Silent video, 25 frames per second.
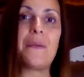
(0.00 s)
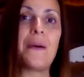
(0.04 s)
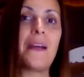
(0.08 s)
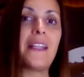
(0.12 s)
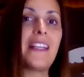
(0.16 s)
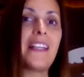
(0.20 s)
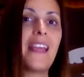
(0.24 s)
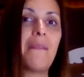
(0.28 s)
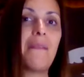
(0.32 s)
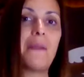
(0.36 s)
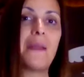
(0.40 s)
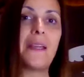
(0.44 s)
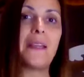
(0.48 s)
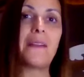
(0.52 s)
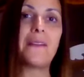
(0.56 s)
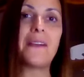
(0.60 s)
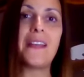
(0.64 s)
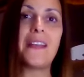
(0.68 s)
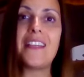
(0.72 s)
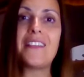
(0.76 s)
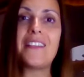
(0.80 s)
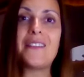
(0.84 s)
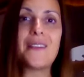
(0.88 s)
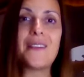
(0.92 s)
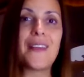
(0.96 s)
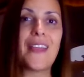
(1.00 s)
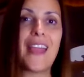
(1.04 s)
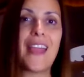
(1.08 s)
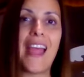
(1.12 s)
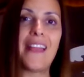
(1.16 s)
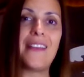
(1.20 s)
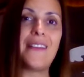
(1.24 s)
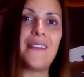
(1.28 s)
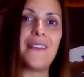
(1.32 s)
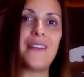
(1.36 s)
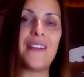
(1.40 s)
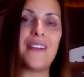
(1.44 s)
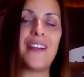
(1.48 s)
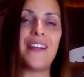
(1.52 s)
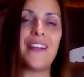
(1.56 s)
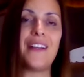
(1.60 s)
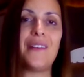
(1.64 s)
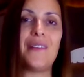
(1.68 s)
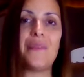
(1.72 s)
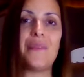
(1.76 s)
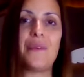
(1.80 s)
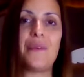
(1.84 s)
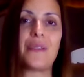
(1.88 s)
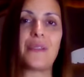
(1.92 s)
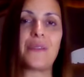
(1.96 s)
So what can we create
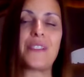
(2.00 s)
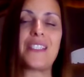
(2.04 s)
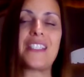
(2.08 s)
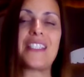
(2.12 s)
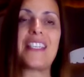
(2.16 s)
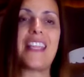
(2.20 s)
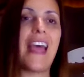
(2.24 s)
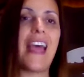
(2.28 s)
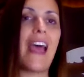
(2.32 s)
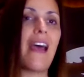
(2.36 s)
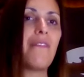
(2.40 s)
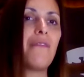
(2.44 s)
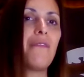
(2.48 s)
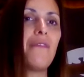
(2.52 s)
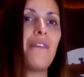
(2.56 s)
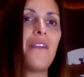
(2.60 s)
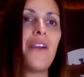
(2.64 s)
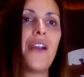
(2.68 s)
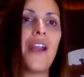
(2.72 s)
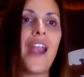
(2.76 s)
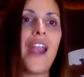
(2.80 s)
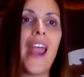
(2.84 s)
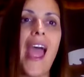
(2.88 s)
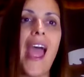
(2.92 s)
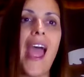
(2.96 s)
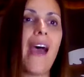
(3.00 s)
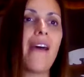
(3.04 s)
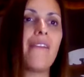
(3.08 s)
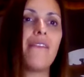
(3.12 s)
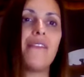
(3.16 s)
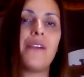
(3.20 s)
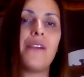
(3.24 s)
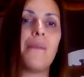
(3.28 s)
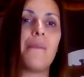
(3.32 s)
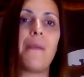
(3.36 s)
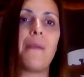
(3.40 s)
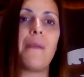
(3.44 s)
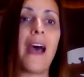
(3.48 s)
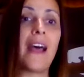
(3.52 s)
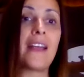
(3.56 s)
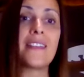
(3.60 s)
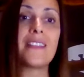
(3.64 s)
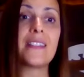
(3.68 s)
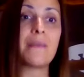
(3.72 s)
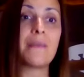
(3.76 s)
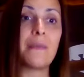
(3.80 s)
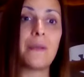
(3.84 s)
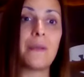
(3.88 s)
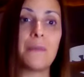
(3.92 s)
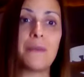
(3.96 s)
together? What was never ever
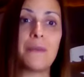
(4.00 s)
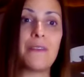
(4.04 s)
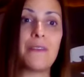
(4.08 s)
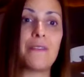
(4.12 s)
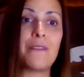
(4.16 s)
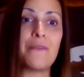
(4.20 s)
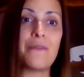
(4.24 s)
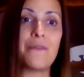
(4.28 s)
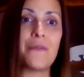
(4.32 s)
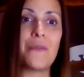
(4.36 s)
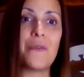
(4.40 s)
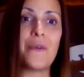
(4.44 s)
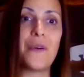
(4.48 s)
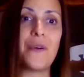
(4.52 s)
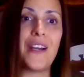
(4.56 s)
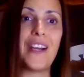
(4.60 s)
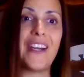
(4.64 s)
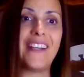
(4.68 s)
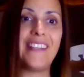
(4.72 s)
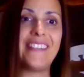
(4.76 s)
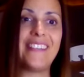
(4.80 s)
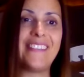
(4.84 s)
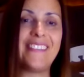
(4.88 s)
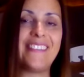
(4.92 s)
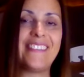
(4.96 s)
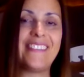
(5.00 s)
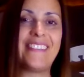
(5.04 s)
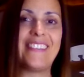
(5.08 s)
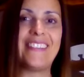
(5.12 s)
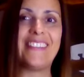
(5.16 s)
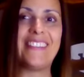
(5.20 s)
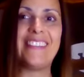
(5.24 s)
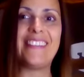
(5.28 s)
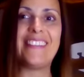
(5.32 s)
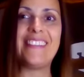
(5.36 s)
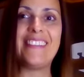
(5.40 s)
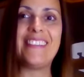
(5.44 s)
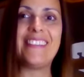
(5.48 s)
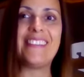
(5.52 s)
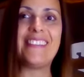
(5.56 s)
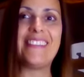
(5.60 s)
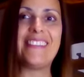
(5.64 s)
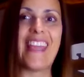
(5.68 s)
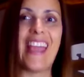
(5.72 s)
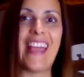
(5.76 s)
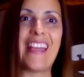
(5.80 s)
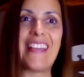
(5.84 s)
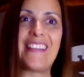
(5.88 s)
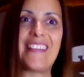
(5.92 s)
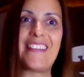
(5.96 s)
possible before?
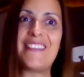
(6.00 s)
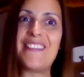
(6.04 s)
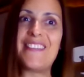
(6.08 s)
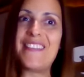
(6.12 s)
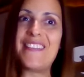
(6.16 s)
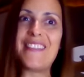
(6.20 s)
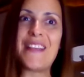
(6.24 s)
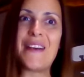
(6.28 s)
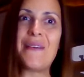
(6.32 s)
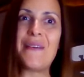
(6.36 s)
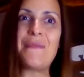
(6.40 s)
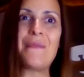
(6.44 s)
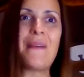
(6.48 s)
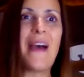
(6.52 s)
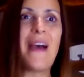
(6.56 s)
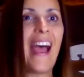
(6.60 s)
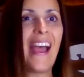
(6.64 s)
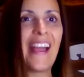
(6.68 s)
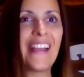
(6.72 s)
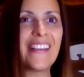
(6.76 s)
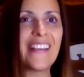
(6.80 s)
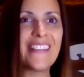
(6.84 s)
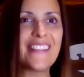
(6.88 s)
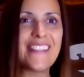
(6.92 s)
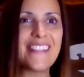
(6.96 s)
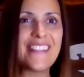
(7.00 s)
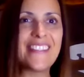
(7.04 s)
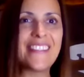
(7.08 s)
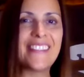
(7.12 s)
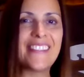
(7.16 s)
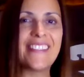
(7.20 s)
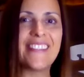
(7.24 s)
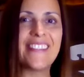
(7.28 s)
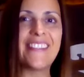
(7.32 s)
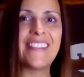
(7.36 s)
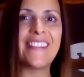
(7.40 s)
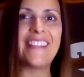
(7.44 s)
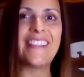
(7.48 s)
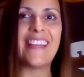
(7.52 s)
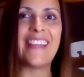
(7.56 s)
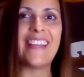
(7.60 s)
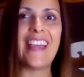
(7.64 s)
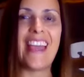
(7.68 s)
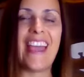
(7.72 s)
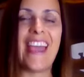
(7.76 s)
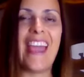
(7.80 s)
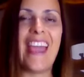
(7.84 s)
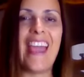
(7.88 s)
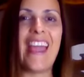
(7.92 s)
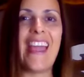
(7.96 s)
Thank you so much,
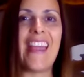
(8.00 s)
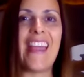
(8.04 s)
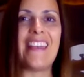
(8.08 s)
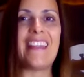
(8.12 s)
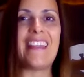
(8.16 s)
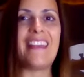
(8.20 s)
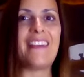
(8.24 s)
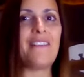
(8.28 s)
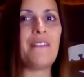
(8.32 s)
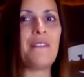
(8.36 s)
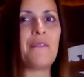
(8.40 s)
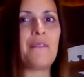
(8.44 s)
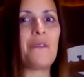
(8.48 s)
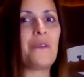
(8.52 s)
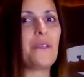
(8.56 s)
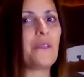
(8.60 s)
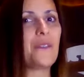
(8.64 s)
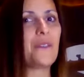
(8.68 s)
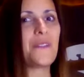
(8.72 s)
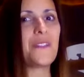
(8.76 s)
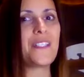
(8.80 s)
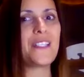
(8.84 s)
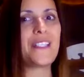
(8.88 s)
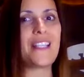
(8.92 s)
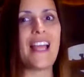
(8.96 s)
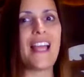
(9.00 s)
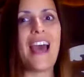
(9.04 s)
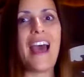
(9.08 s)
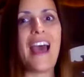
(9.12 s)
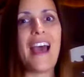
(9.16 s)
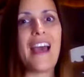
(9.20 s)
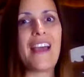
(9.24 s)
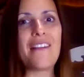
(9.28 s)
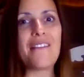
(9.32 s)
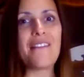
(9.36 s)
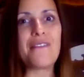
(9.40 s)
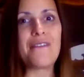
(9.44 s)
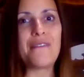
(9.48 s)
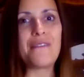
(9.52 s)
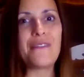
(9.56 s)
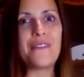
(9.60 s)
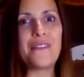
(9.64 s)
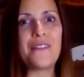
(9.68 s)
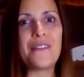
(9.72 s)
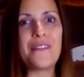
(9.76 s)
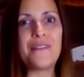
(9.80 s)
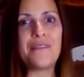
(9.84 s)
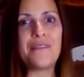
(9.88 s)
and have a wondrous life.